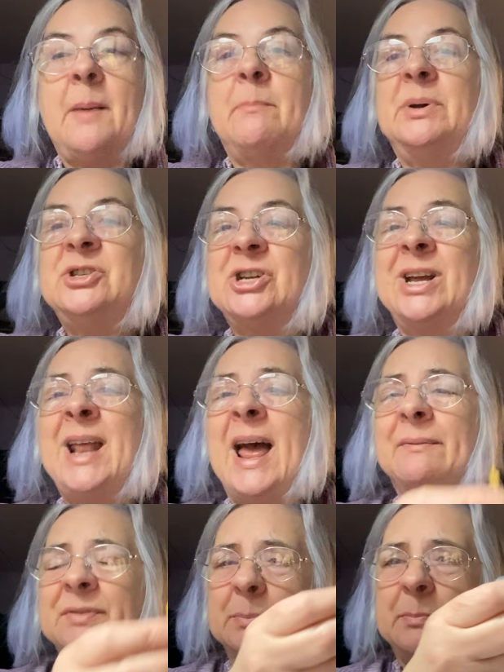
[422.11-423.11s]
But you're going to
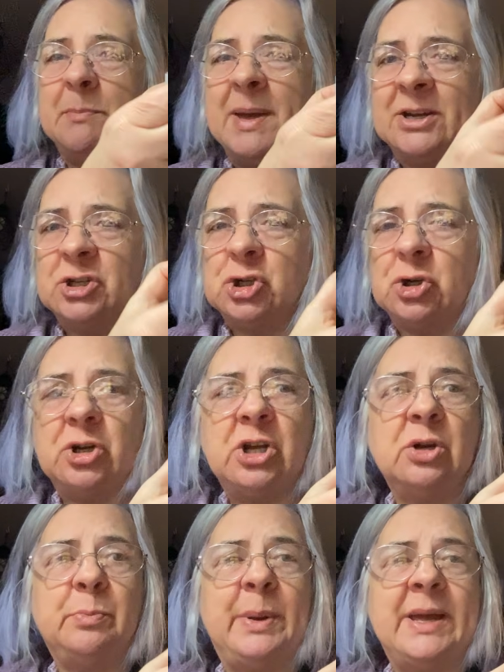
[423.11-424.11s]
have to make sure
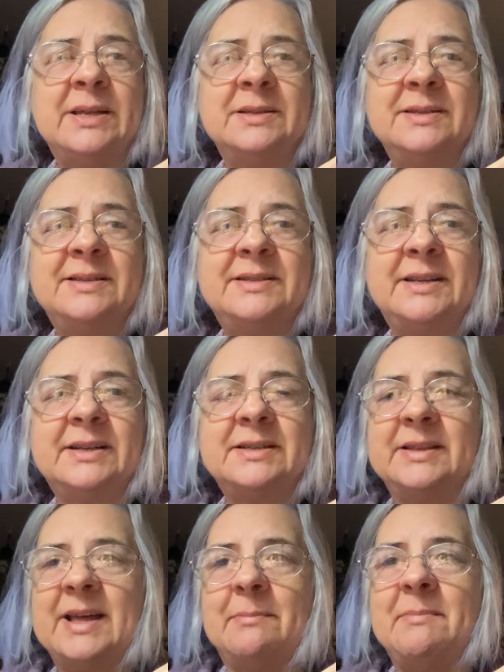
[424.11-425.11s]
your pins stick
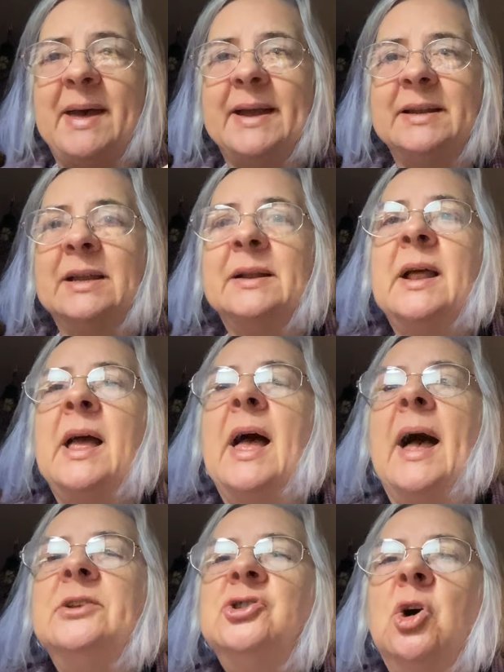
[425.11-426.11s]
to that magnet.
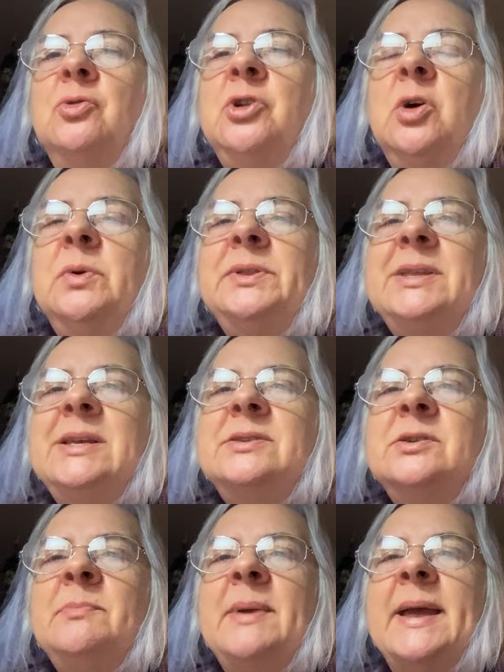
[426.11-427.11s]
I don't know what these
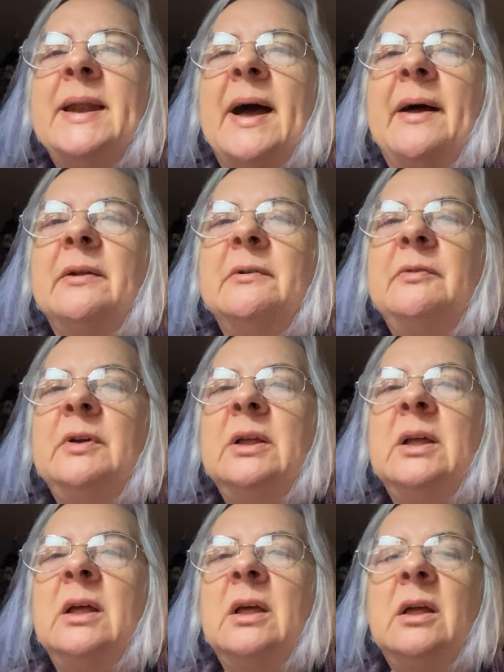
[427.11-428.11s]
are made out of,
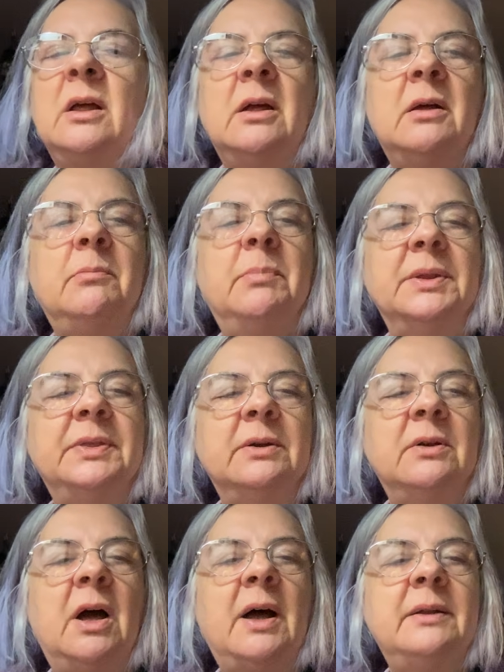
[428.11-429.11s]
but they're
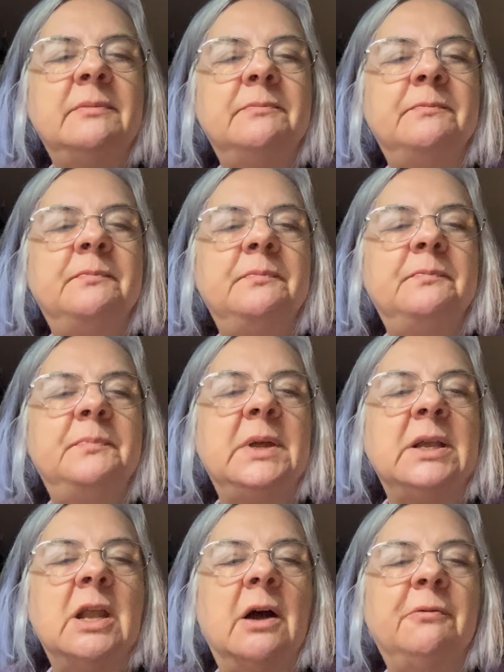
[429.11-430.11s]
not
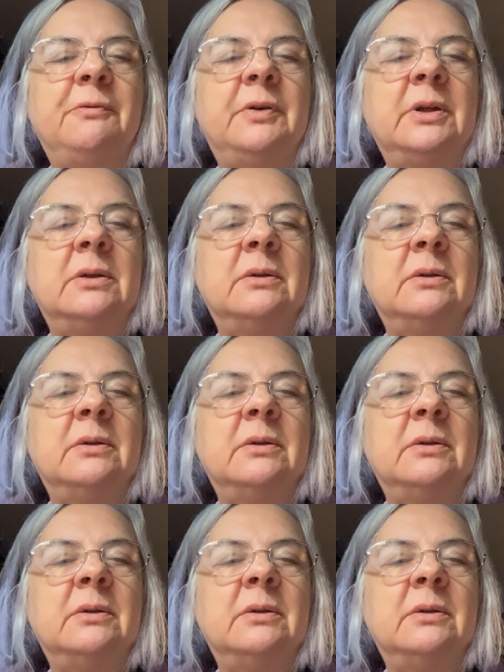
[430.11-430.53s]
enough